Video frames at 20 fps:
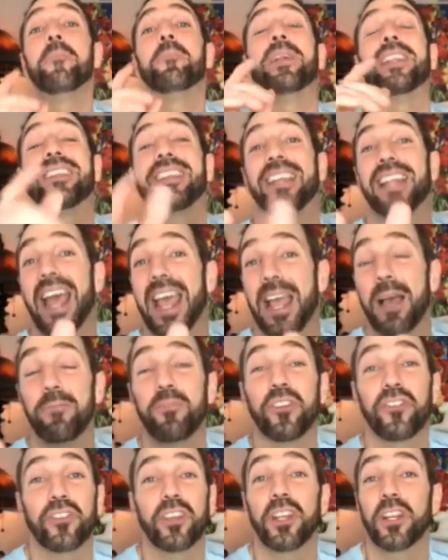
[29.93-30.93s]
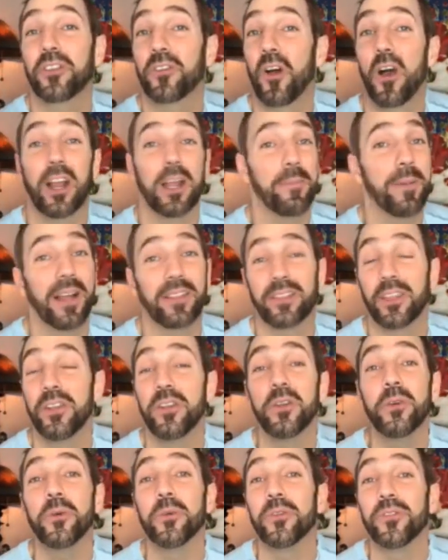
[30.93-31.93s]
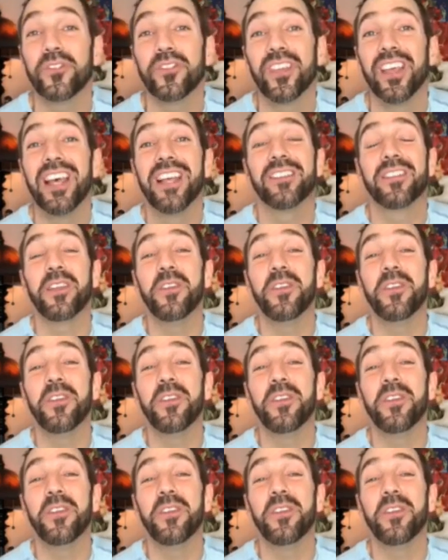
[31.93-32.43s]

But today I'm just going to talk about the news.